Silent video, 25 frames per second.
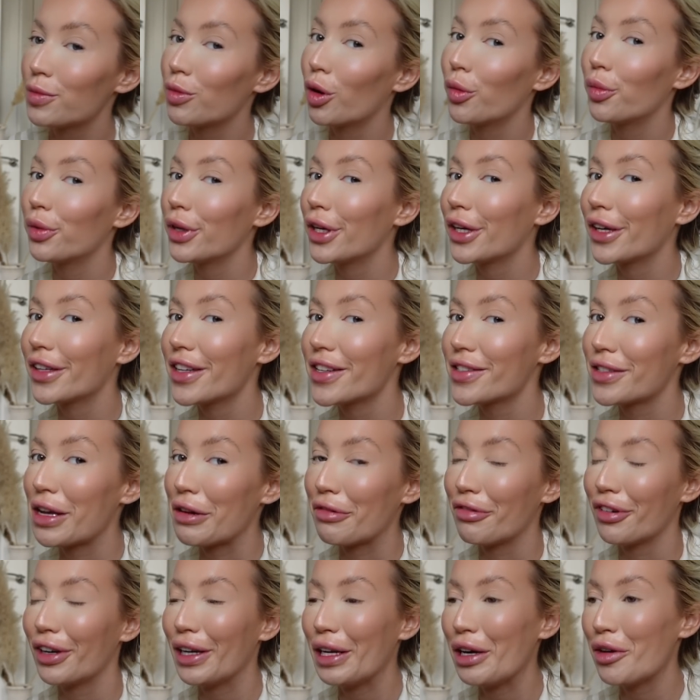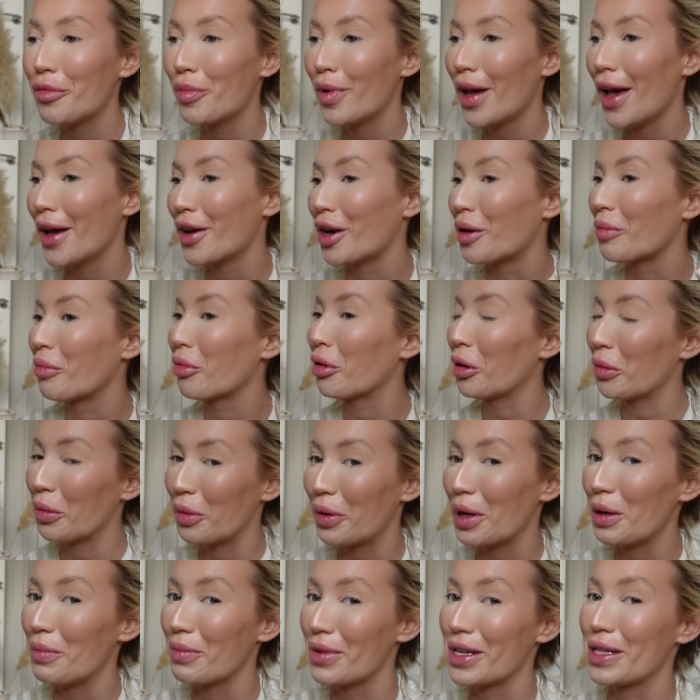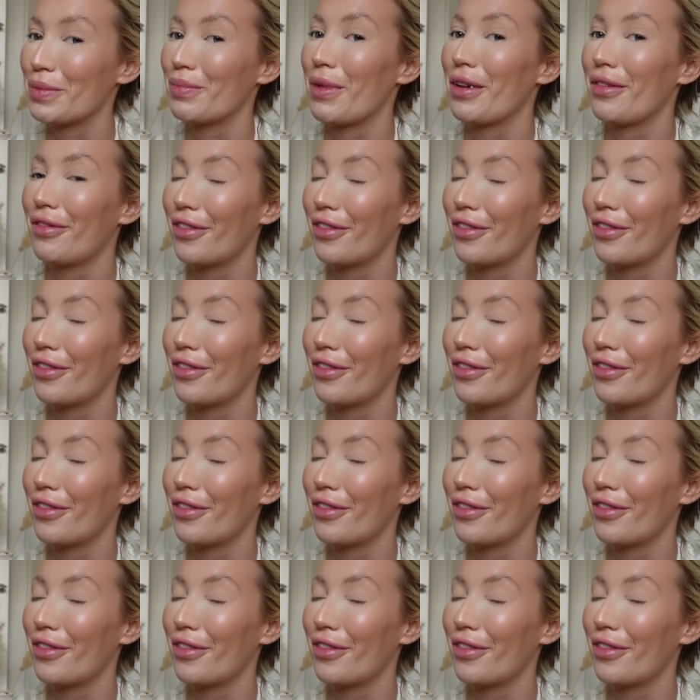probably going to suffer a little bit and I'll probably miss my